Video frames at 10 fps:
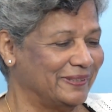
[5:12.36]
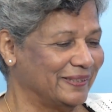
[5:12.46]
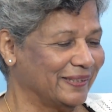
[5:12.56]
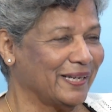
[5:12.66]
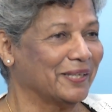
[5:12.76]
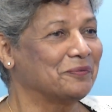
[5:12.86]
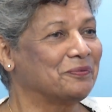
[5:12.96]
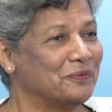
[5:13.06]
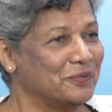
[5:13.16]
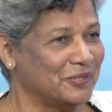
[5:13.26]
the kind of
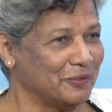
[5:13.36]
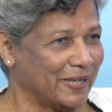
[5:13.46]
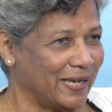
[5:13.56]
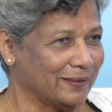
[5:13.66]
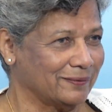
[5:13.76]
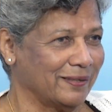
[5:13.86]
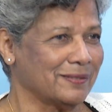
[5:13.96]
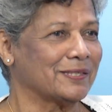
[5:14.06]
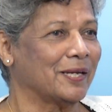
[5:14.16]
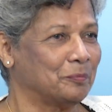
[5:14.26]
food you get,
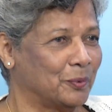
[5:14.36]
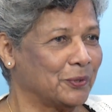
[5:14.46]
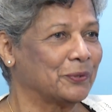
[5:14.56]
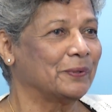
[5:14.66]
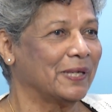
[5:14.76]
things like puttu